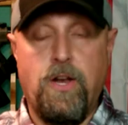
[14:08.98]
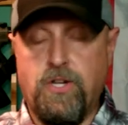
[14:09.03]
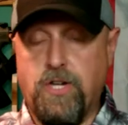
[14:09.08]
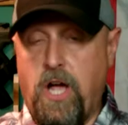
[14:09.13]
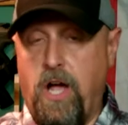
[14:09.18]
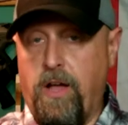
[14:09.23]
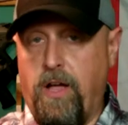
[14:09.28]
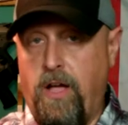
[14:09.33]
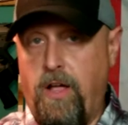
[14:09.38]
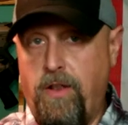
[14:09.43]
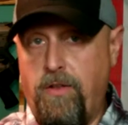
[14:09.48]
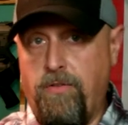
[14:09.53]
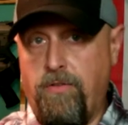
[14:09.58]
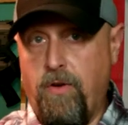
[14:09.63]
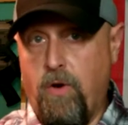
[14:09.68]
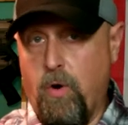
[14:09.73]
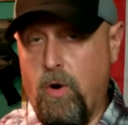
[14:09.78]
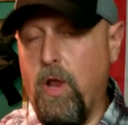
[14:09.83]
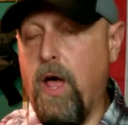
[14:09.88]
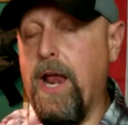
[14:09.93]
of shotguns
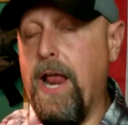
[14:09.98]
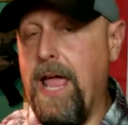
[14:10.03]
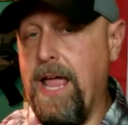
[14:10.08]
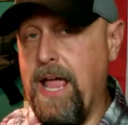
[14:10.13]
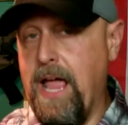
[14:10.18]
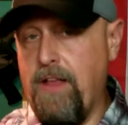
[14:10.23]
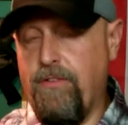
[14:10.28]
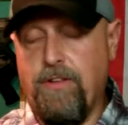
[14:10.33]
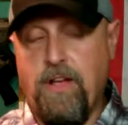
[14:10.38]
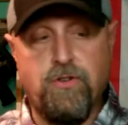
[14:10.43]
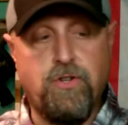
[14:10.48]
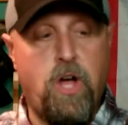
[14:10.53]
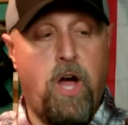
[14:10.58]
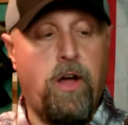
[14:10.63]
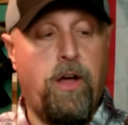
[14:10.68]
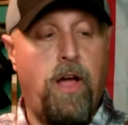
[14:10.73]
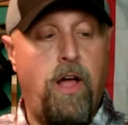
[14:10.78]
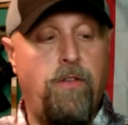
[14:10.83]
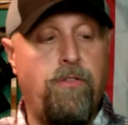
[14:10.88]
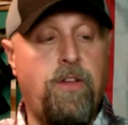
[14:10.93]
or a lot of AK style
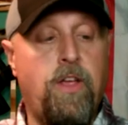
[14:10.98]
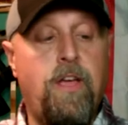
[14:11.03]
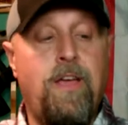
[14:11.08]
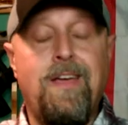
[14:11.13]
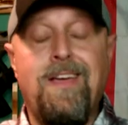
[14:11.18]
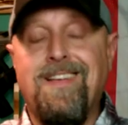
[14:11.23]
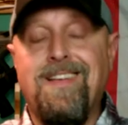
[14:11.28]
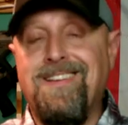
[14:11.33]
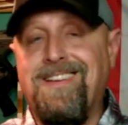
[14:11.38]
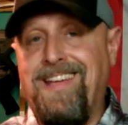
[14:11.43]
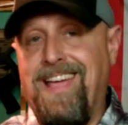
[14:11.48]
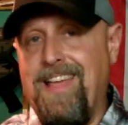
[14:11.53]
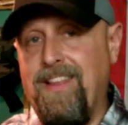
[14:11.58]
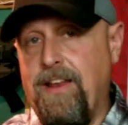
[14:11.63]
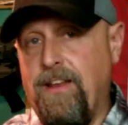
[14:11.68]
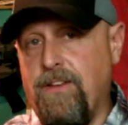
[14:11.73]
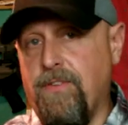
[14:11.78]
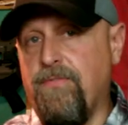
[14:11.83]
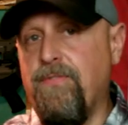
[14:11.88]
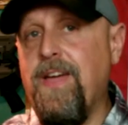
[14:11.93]
shotguns to get
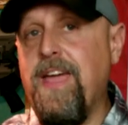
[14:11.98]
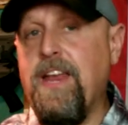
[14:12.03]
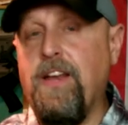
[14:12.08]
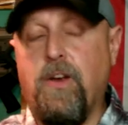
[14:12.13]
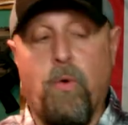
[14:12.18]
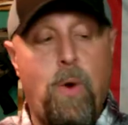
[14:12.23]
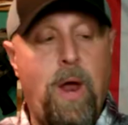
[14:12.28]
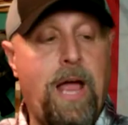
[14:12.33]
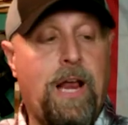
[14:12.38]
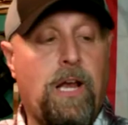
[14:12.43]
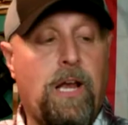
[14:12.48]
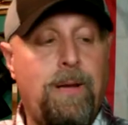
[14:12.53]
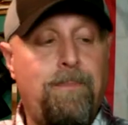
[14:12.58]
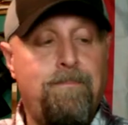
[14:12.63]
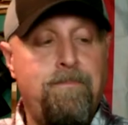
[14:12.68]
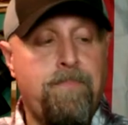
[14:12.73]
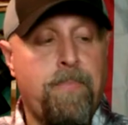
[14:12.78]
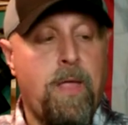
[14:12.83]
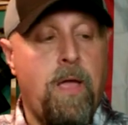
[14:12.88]
it to feed correctly.